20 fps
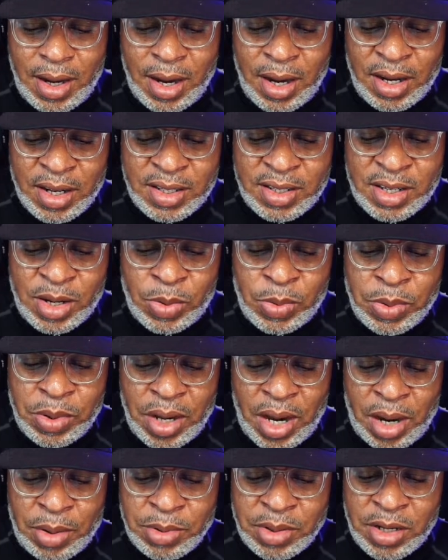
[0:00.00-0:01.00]
So
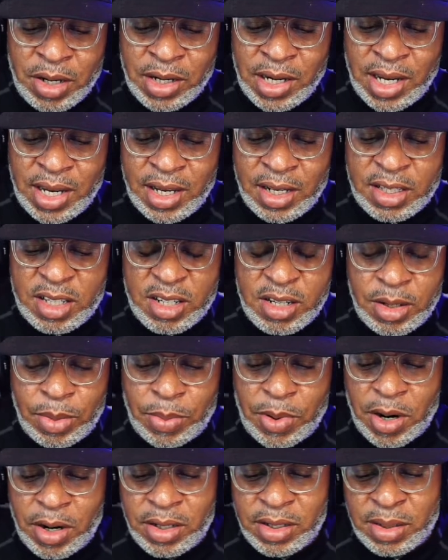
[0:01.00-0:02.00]
I was gonna get to
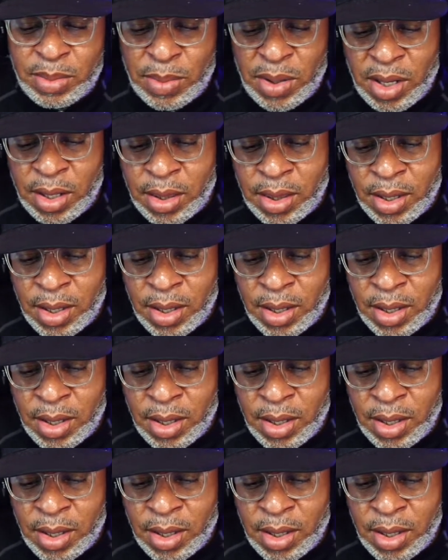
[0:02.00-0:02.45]
Jabari Smith.